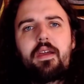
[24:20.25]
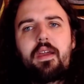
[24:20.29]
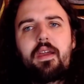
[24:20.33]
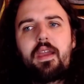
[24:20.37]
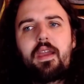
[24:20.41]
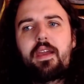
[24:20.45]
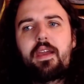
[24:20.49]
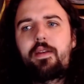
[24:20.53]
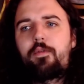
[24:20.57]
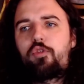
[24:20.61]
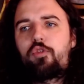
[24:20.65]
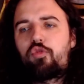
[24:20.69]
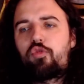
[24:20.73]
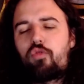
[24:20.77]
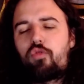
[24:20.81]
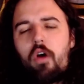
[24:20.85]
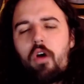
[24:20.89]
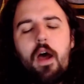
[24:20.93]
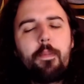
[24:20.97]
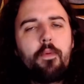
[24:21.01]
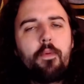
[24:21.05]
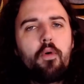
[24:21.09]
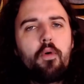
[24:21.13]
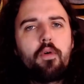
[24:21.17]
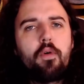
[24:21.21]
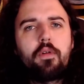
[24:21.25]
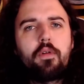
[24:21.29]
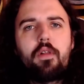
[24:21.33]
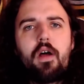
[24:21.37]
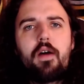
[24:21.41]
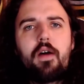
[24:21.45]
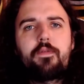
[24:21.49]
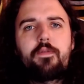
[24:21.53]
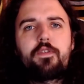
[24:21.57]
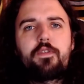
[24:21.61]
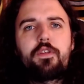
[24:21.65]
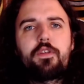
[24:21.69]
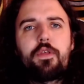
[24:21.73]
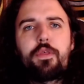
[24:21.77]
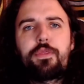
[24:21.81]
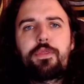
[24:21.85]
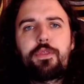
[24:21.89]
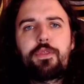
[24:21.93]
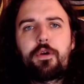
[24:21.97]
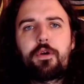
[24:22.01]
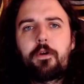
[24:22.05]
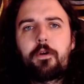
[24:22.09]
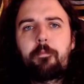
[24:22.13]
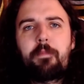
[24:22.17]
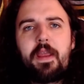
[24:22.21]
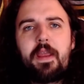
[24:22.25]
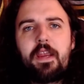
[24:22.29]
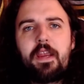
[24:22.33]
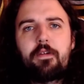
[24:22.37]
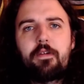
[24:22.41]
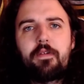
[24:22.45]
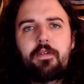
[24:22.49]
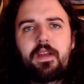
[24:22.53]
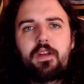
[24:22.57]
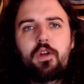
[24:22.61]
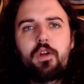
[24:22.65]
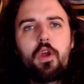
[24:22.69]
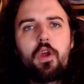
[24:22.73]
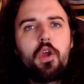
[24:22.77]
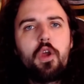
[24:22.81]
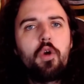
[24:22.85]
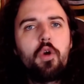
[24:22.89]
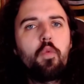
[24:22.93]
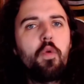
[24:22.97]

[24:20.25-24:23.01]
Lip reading: and drop Orlov to the third pairing